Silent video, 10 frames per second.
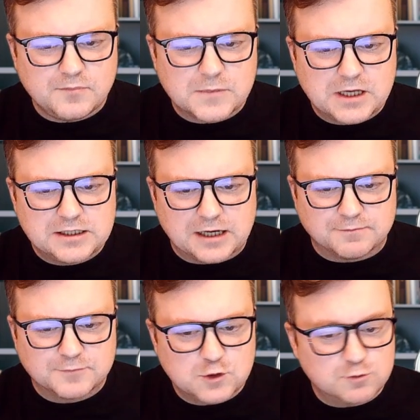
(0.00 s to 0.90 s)
Yeah,
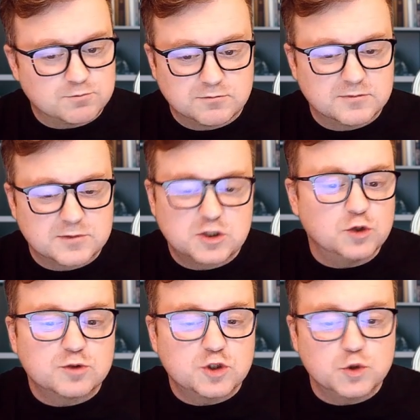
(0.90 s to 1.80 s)
so
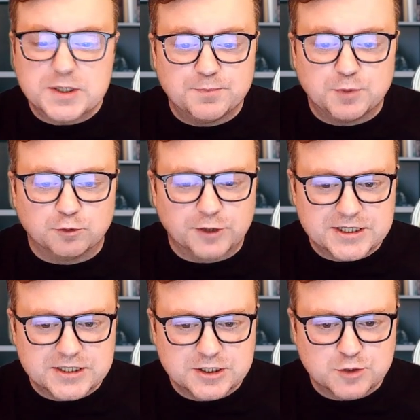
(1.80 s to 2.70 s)
2 simple
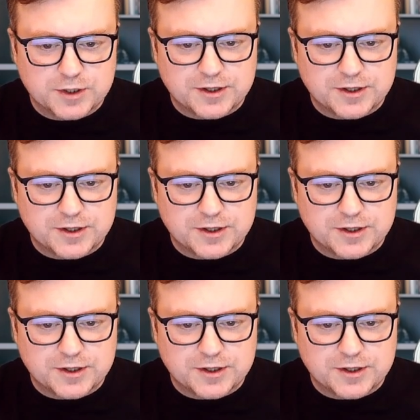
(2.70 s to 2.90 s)
reasons with